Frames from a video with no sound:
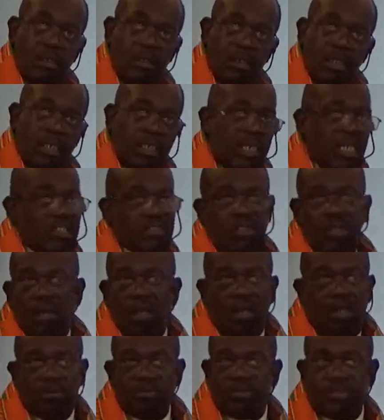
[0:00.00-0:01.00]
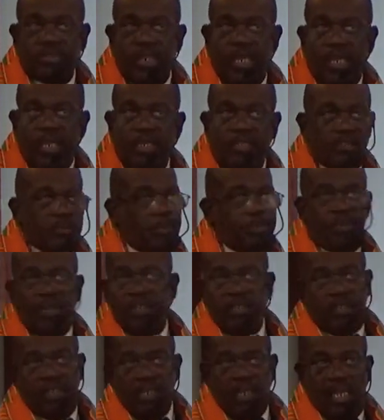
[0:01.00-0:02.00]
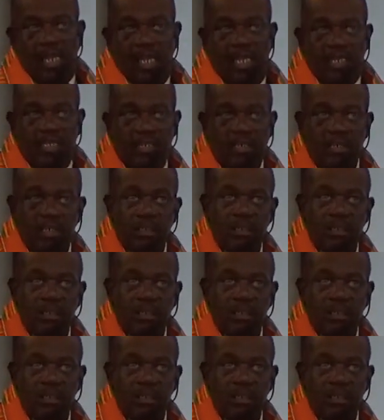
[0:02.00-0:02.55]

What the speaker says: I guess all I'm saying is bring your light.